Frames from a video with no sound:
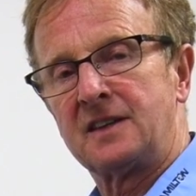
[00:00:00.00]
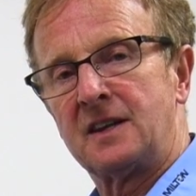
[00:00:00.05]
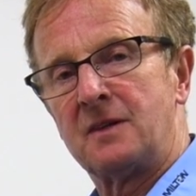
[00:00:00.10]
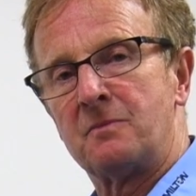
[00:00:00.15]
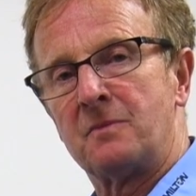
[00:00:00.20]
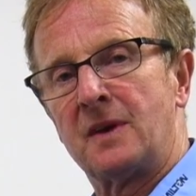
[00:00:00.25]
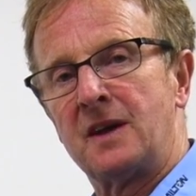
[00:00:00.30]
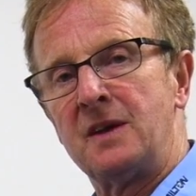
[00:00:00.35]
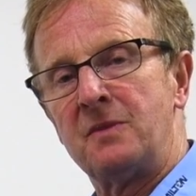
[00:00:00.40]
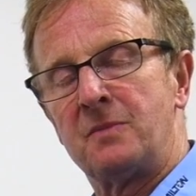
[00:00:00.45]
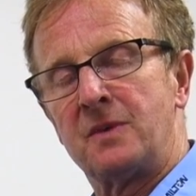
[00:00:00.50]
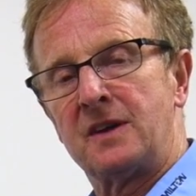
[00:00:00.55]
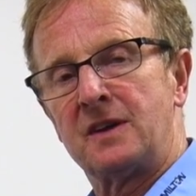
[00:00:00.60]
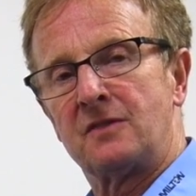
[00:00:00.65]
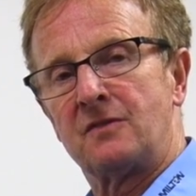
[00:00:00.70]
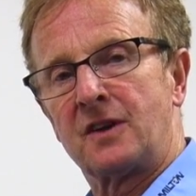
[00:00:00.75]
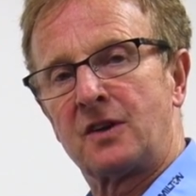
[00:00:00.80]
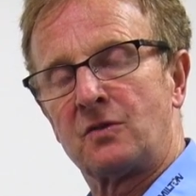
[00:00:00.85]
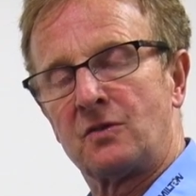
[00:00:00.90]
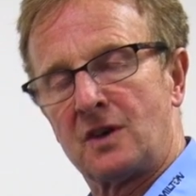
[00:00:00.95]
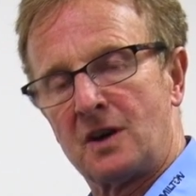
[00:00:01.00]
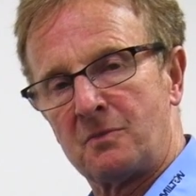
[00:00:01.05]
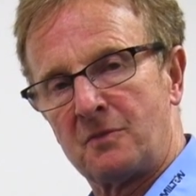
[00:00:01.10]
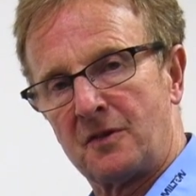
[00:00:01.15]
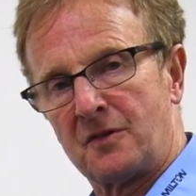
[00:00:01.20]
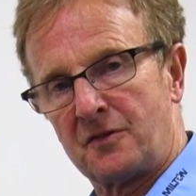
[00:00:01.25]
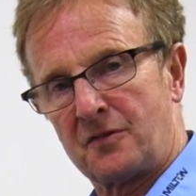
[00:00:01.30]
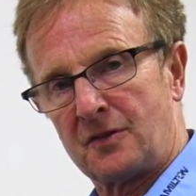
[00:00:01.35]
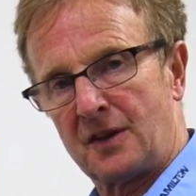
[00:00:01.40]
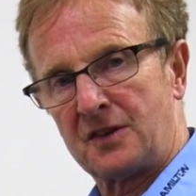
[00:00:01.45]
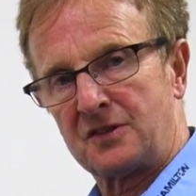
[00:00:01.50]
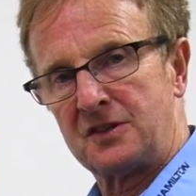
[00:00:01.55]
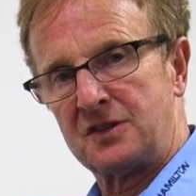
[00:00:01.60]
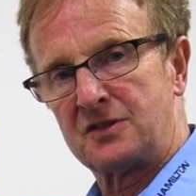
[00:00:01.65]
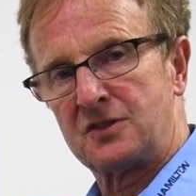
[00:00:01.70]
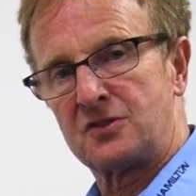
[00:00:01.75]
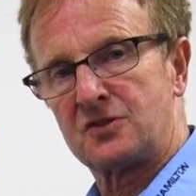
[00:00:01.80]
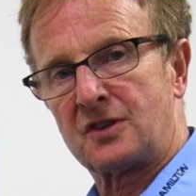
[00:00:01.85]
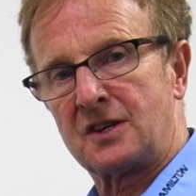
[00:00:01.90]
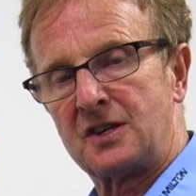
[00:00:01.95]
there may be a requirement for actually
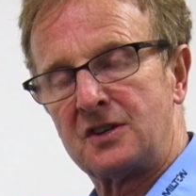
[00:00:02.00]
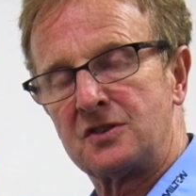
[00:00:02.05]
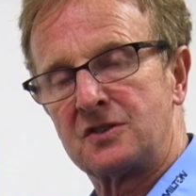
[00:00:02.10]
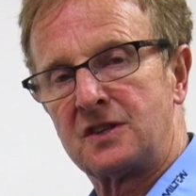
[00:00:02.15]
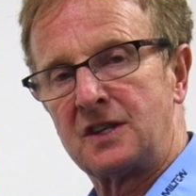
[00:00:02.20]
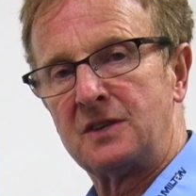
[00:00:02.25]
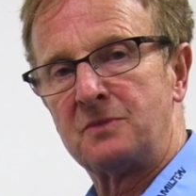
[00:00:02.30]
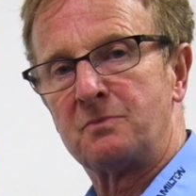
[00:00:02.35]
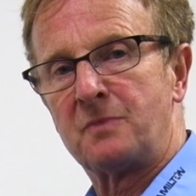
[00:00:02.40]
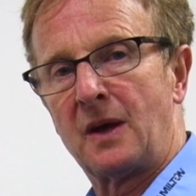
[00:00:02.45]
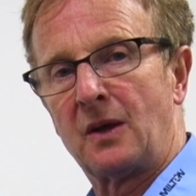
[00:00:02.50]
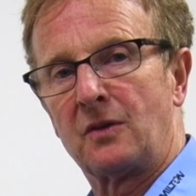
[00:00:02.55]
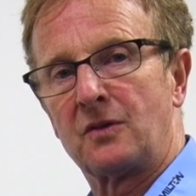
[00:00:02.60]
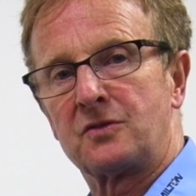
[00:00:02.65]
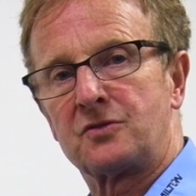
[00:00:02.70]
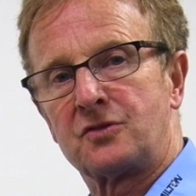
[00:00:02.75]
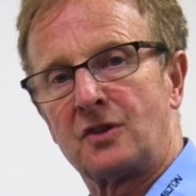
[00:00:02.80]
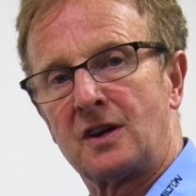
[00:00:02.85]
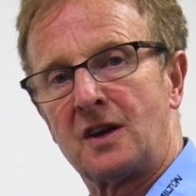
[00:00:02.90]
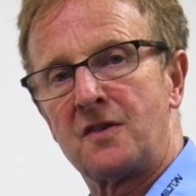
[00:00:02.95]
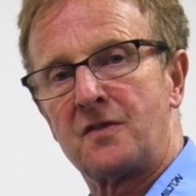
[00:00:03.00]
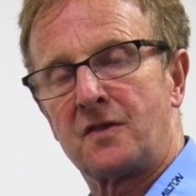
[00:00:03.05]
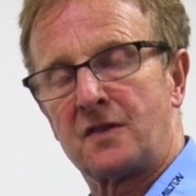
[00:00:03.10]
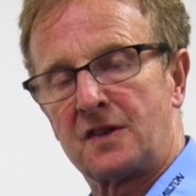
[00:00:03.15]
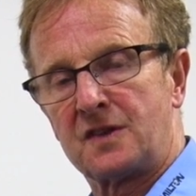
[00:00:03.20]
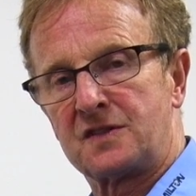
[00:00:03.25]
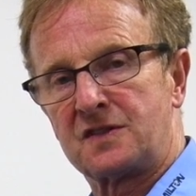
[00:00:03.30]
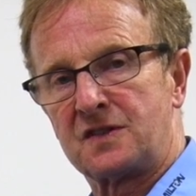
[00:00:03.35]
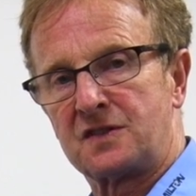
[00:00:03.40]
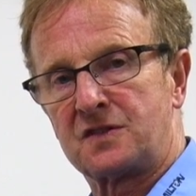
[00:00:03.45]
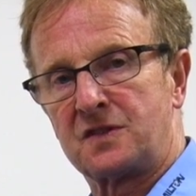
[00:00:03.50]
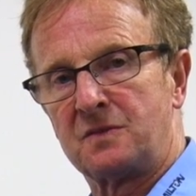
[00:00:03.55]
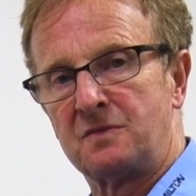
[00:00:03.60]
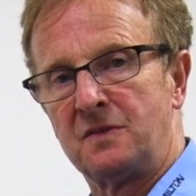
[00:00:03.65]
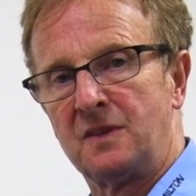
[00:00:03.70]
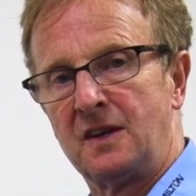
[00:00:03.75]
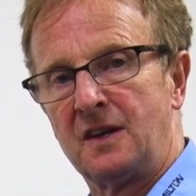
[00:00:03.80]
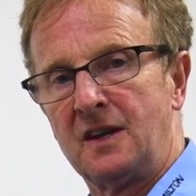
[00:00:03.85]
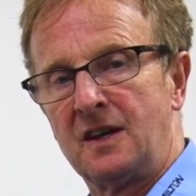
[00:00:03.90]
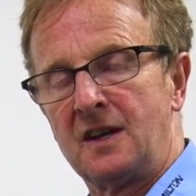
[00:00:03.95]
to change the belt drive on the system,
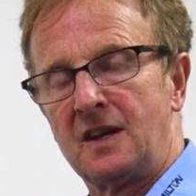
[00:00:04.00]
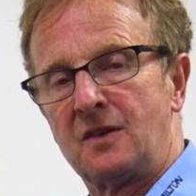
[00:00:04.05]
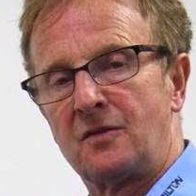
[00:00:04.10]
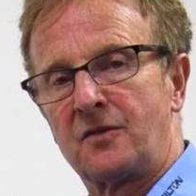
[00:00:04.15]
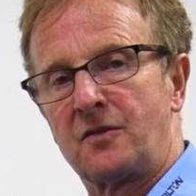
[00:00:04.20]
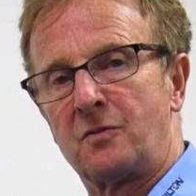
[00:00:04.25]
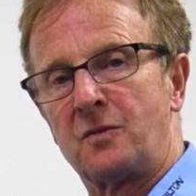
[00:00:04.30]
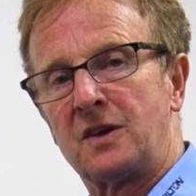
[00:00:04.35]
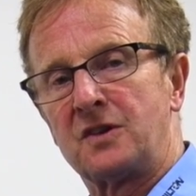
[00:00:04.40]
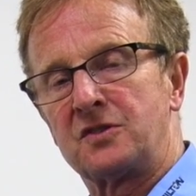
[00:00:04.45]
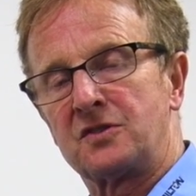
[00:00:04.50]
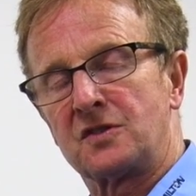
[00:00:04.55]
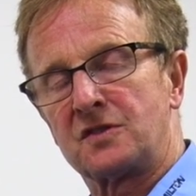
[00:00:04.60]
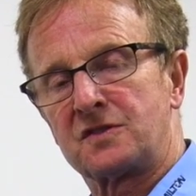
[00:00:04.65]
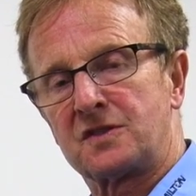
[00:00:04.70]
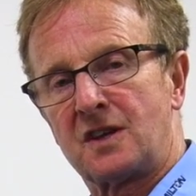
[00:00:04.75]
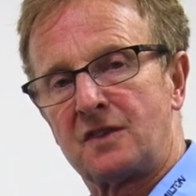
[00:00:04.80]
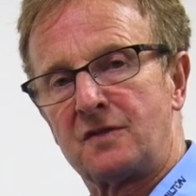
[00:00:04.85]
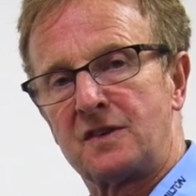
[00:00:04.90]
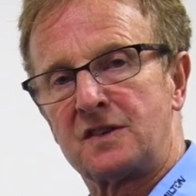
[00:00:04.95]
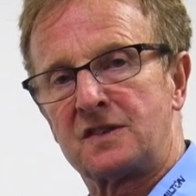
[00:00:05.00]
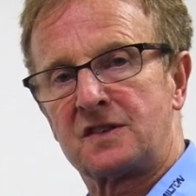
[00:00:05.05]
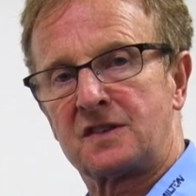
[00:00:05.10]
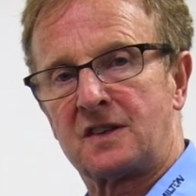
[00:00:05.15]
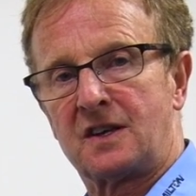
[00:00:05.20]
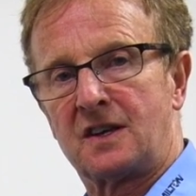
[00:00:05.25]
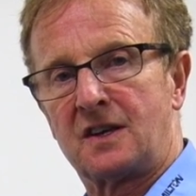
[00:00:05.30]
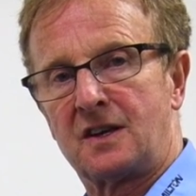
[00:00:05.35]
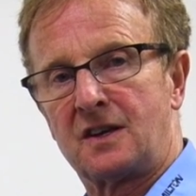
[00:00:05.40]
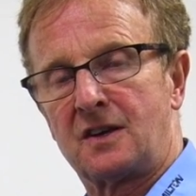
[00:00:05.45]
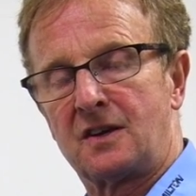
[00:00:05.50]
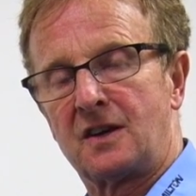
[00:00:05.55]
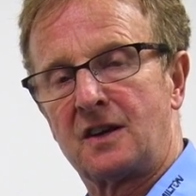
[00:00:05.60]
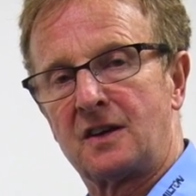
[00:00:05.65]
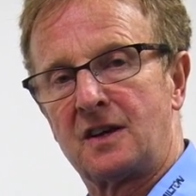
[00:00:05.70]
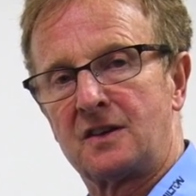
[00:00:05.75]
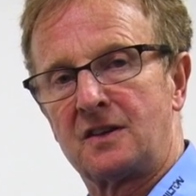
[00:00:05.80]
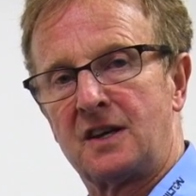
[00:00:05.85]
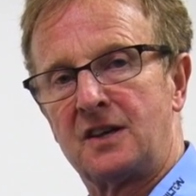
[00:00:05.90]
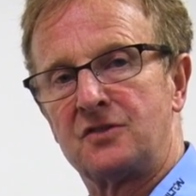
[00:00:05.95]
for which your service
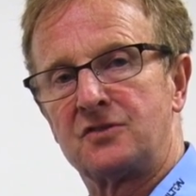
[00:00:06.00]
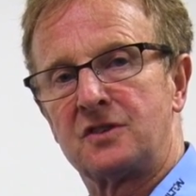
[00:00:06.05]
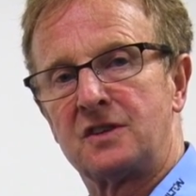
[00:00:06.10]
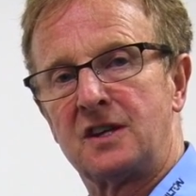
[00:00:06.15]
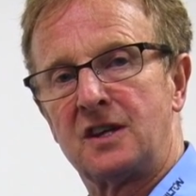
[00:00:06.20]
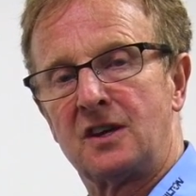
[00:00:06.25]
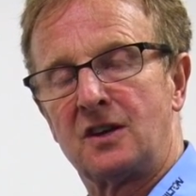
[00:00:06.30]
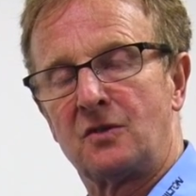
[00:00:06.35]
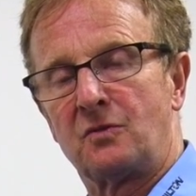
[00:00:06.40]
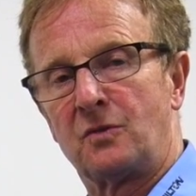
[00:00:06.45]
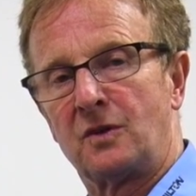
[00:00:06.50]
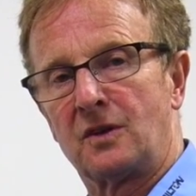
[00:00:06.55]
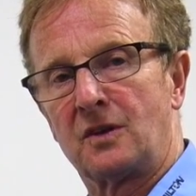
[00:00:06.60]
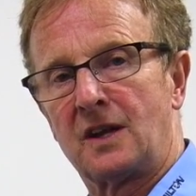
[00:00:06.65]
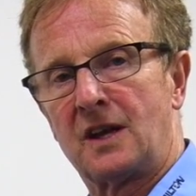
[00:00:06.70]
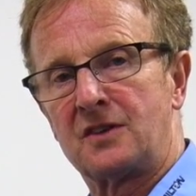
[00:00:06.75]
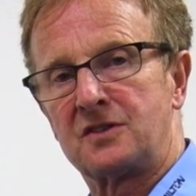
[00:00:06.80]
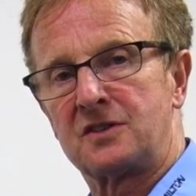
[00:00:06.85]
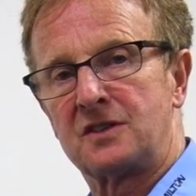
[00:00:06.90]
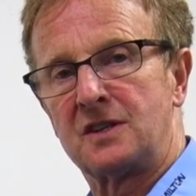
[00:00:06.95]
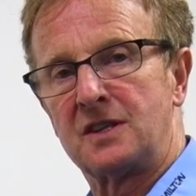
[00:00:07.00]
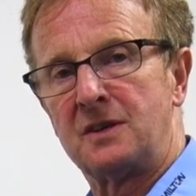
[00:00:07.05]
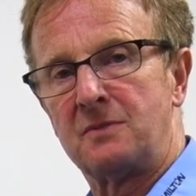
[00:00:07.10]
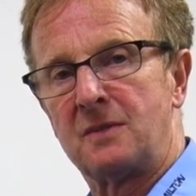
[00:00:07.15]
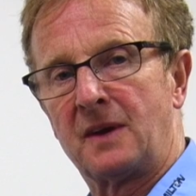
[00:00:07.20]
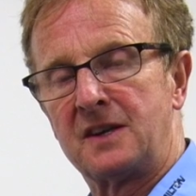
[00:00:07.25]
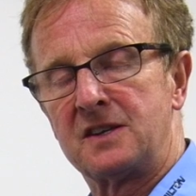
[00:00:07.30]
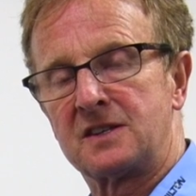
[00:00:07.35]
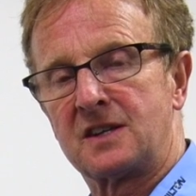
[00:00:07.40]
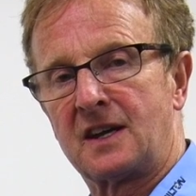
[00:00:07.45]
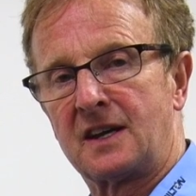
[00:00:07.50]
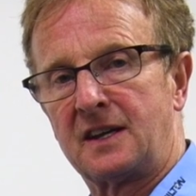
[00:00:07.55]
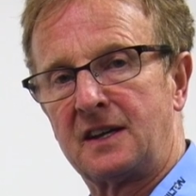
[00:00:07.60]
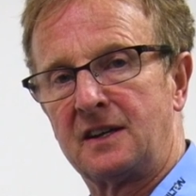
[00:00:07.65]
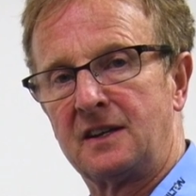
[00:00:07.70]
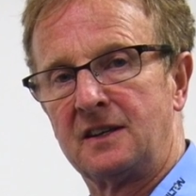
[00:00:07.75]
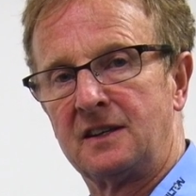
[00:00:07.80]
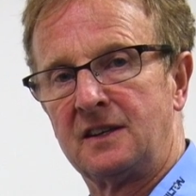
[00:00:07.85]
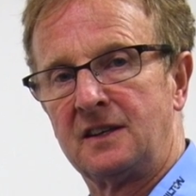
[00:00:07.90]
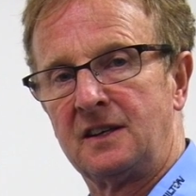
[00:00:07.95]
engineer will actually
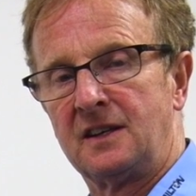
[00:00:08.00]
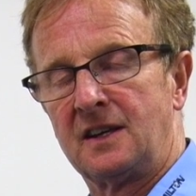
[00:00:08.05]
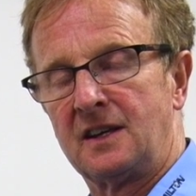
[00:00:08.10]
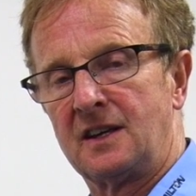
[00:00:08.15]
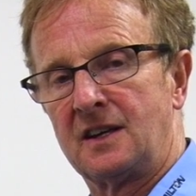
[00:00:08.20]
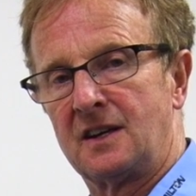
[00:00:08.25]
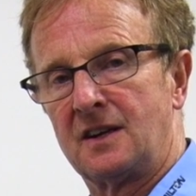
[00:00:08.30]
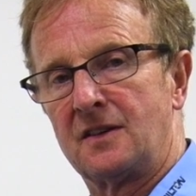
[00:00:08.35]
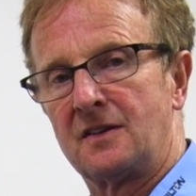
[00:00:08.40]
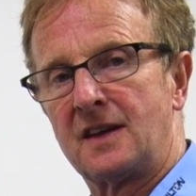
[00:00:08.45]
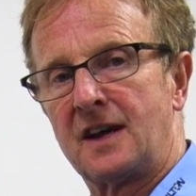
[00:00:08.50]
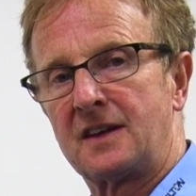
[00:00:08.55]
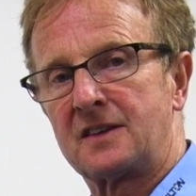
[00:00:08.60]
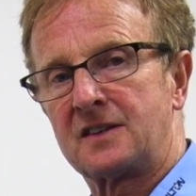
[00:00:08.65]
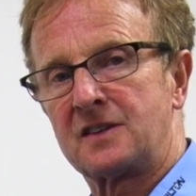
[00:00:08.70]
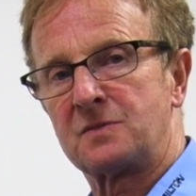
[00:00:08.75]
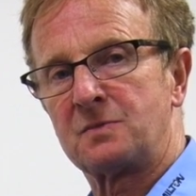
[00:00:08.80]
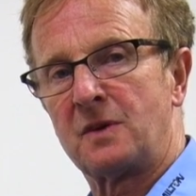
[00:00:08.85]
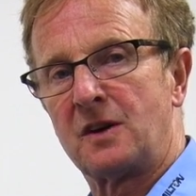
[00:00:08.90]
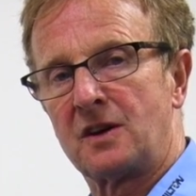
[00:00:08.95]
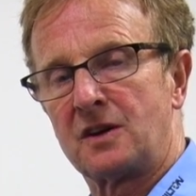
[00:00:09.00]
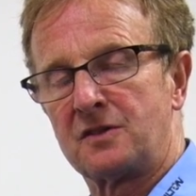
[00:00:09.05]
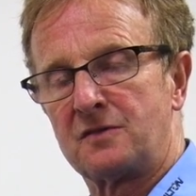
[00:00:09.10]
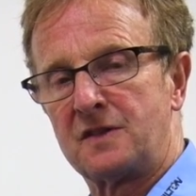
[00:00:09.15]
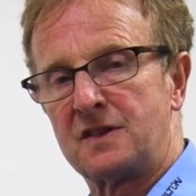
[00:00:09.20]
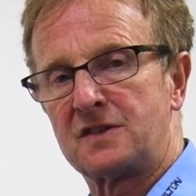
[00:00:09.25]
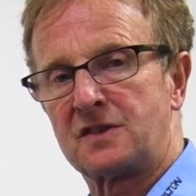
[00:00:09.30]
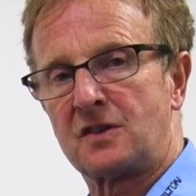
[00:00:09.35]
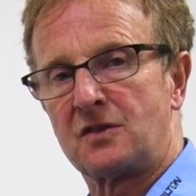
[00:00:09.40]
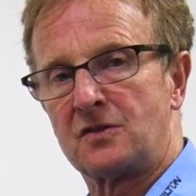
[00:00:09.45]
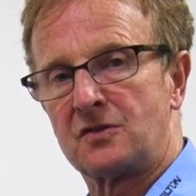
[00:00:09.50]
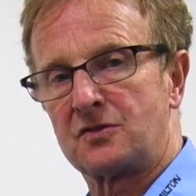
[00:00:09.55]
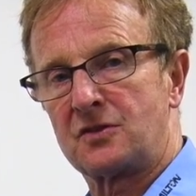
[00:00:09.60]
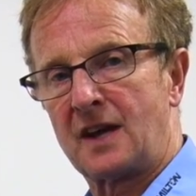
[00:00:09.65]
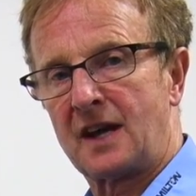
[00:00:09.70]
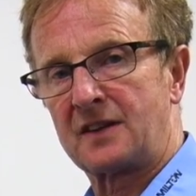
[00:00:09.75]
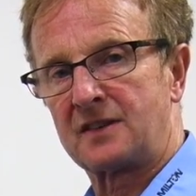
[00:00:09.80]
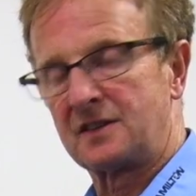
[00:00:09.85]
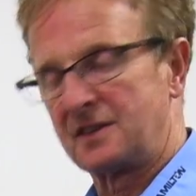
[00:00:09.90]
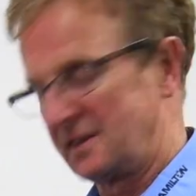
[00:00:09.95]
maintain that as part of his
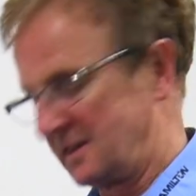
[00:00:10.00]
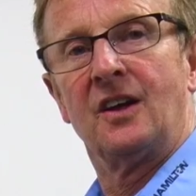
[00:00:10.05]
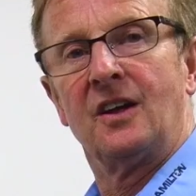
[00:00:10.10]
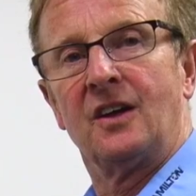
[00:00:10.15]
contract.